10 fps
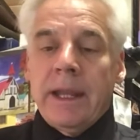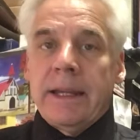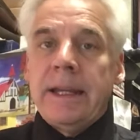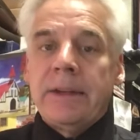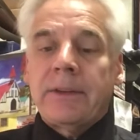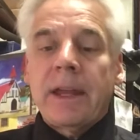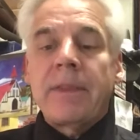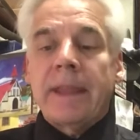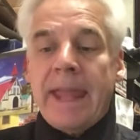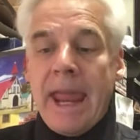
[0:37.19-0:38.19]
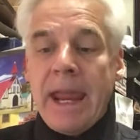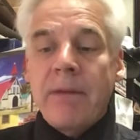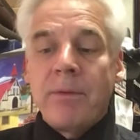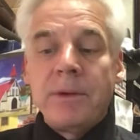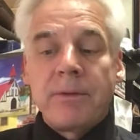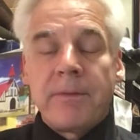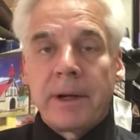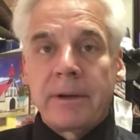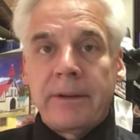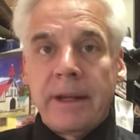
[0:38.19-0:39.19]
and he said, "The cave you
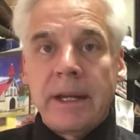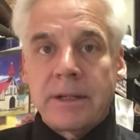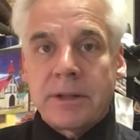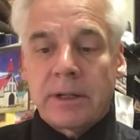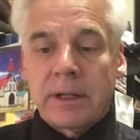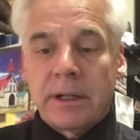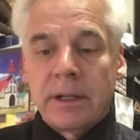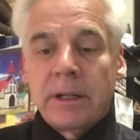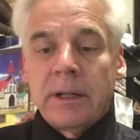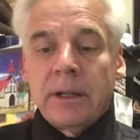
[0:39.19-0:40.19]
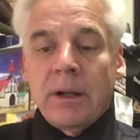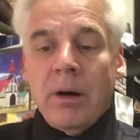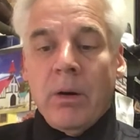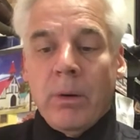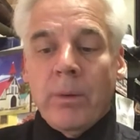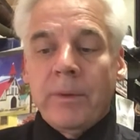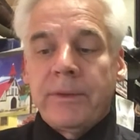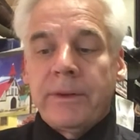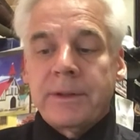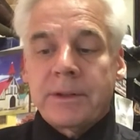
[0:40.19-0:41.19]
fear to enter
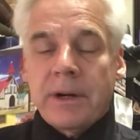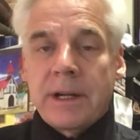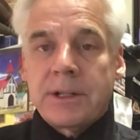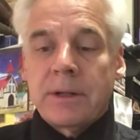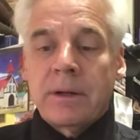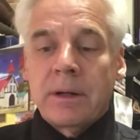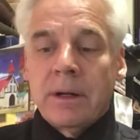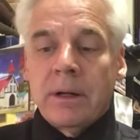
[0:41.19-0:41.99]
holds the treasure